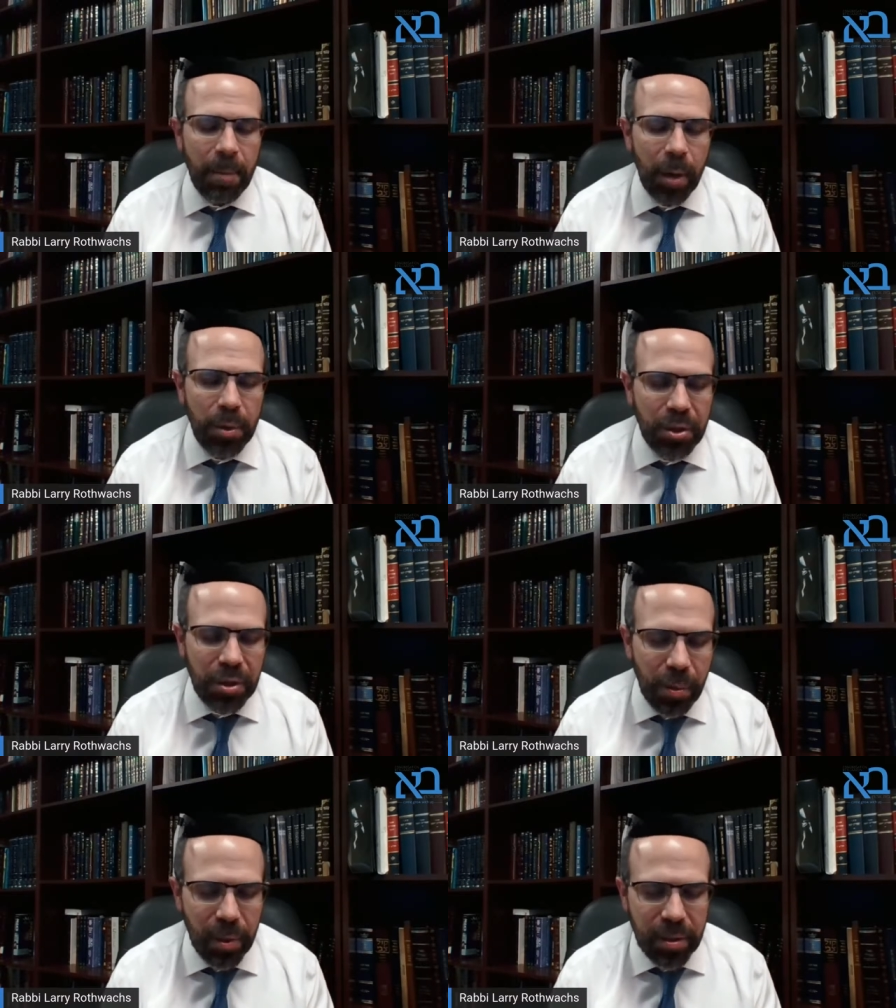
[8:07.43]
But it
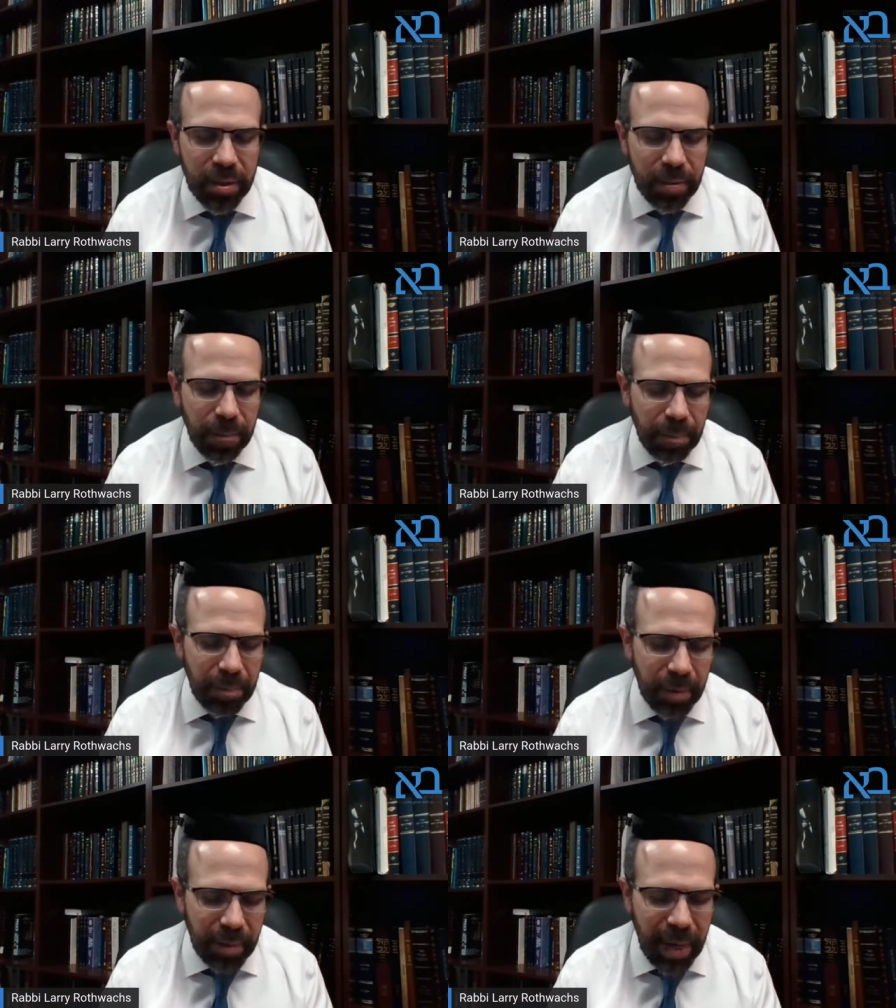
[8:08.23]
was
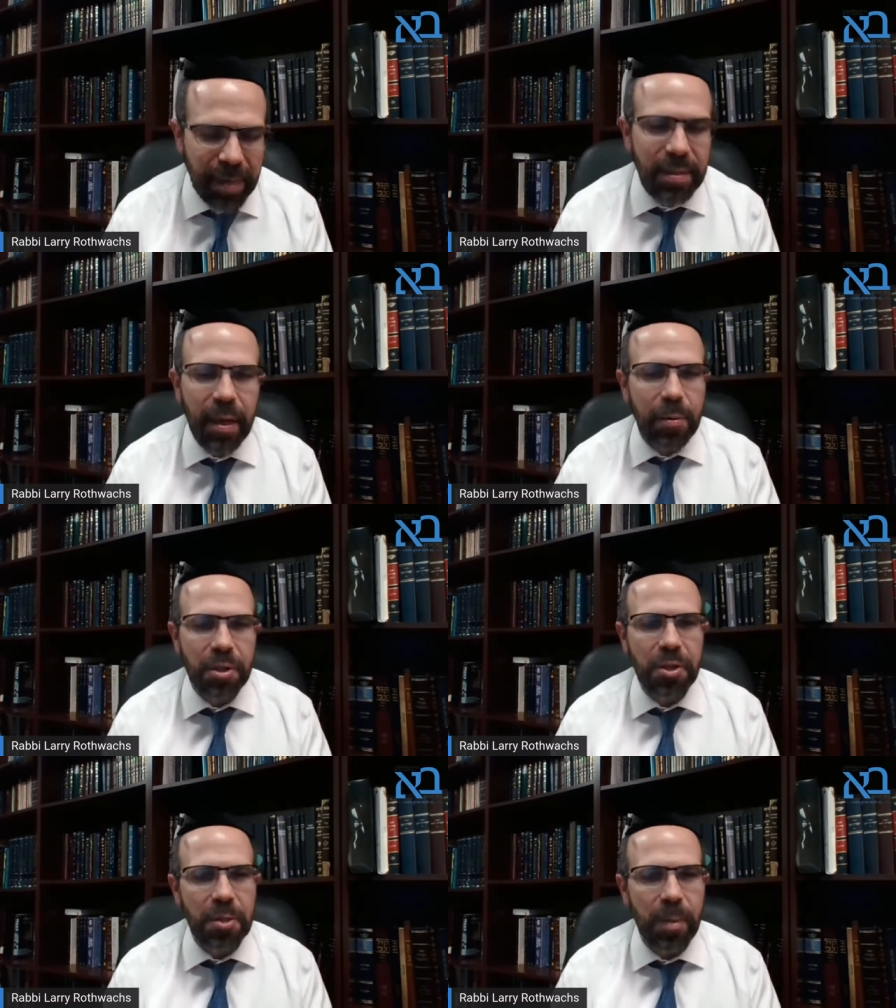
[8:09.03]
texting
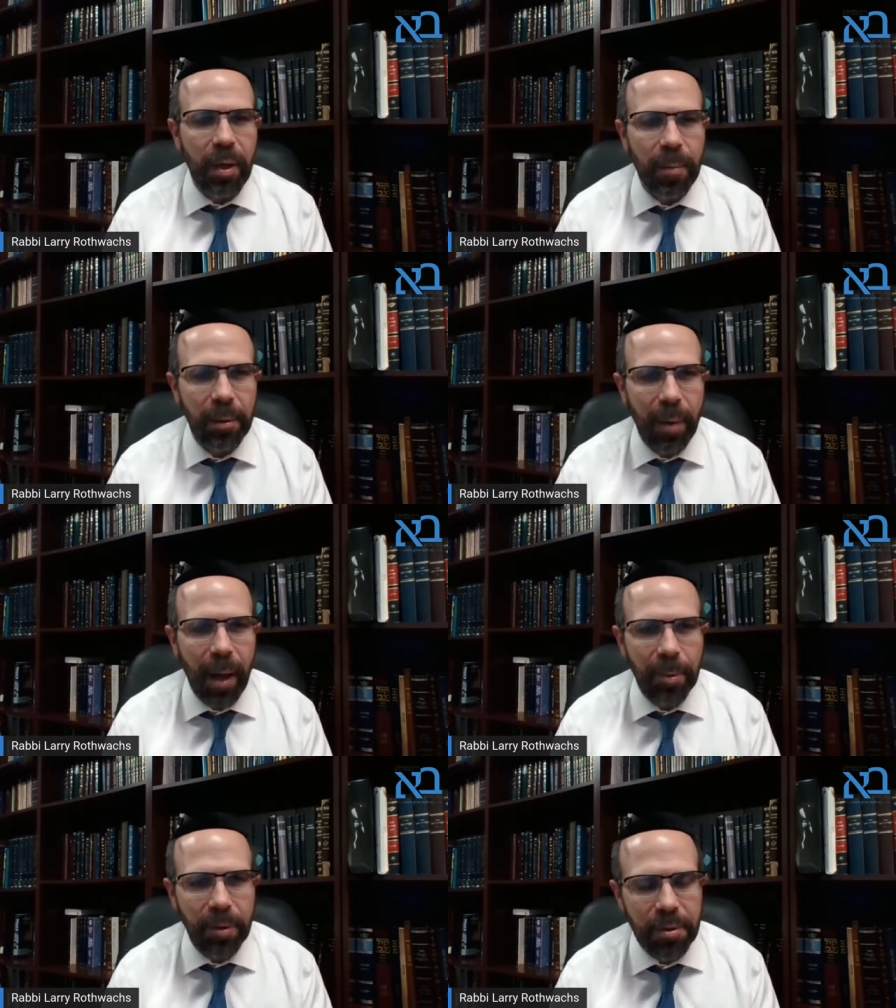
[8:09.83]
was just becoming
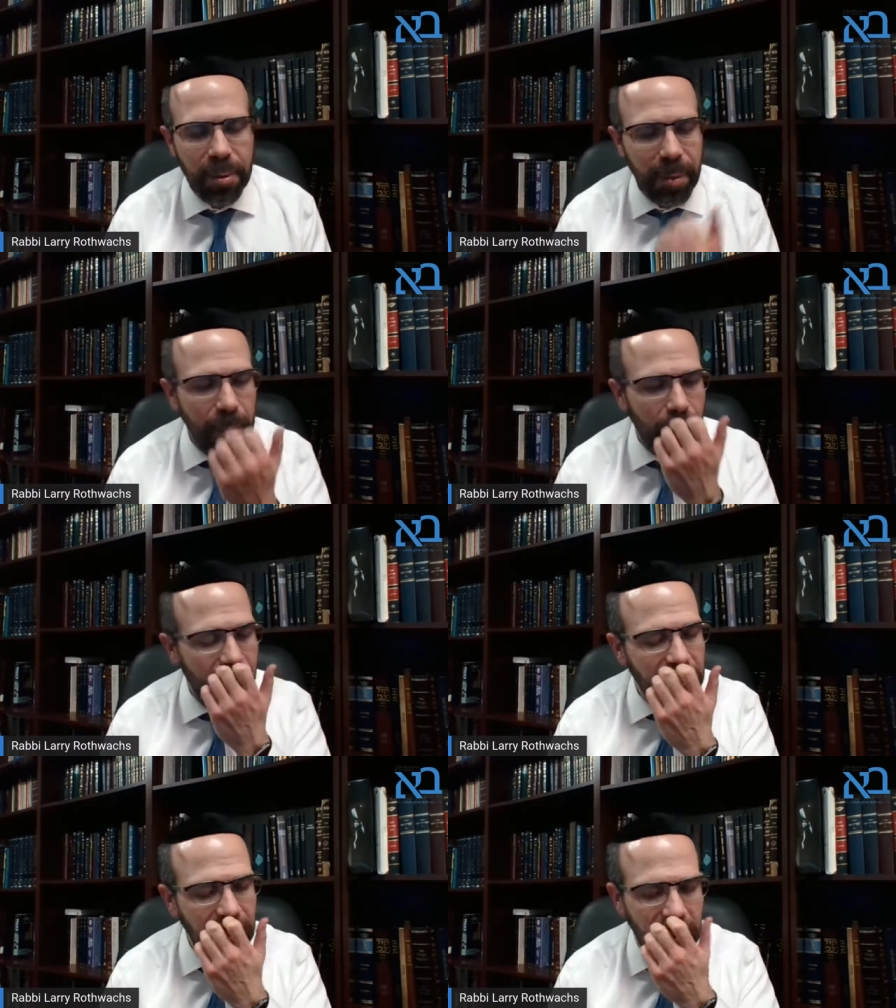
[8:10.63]
popular, so people
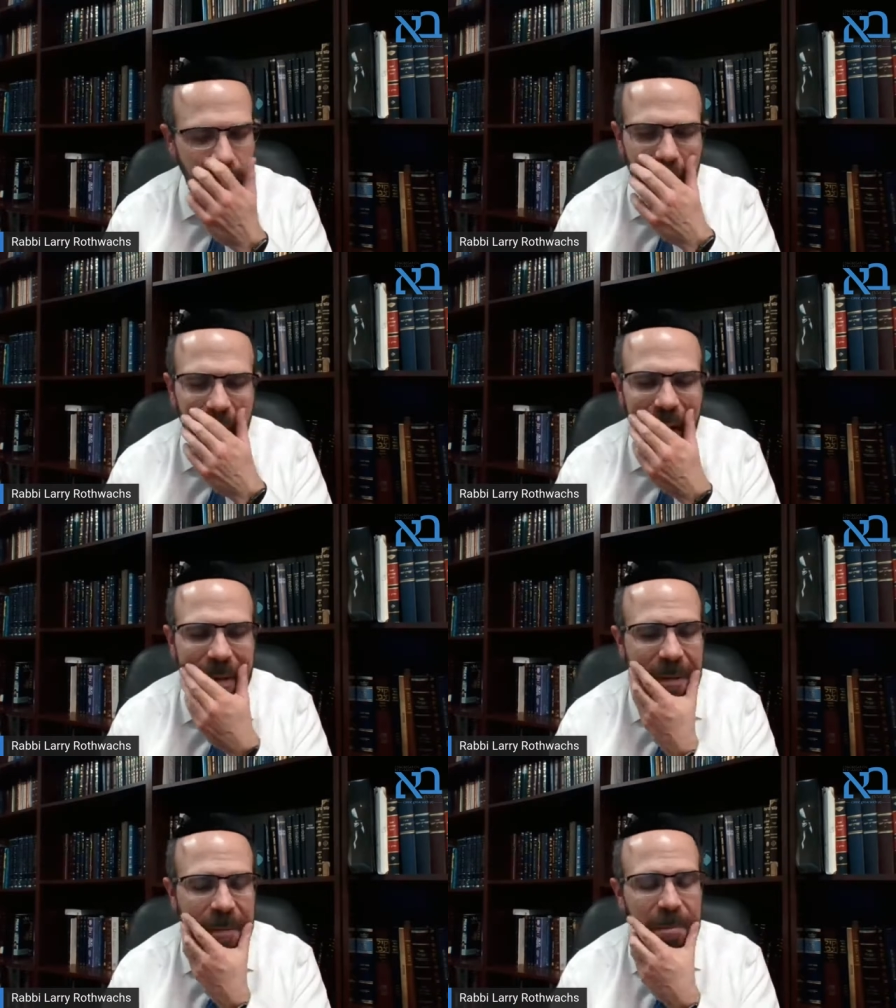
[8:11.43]
were able to
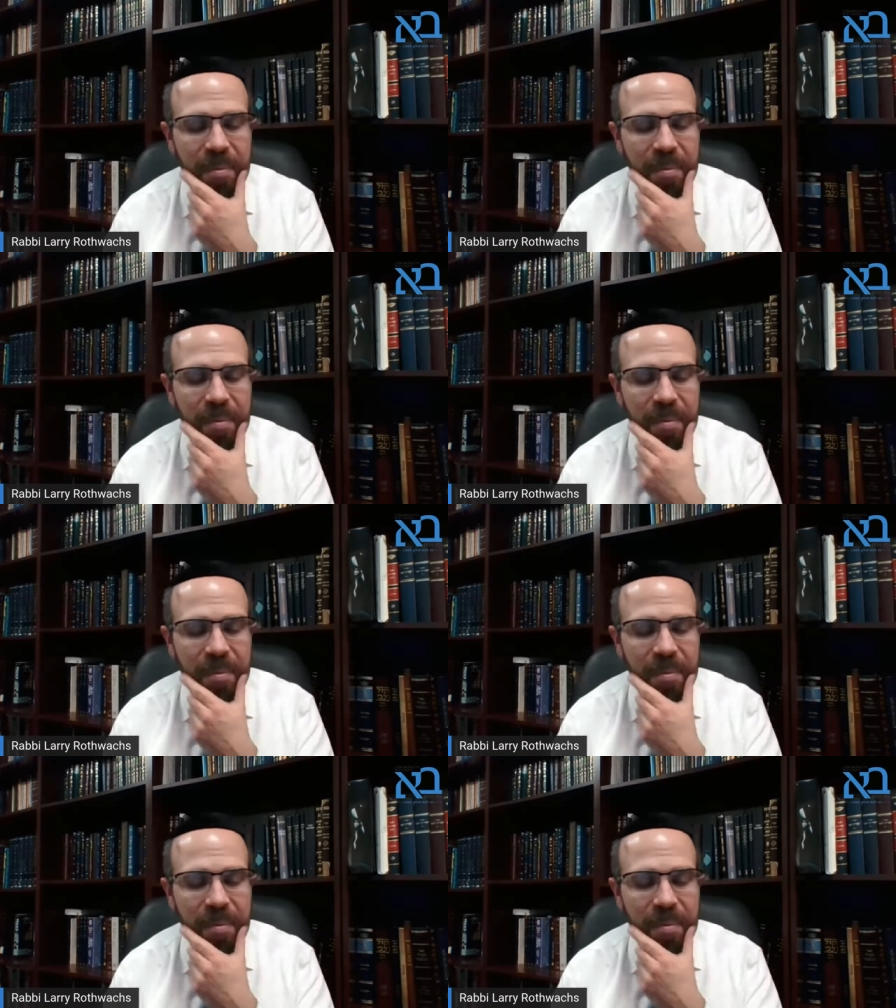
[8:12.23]
communicate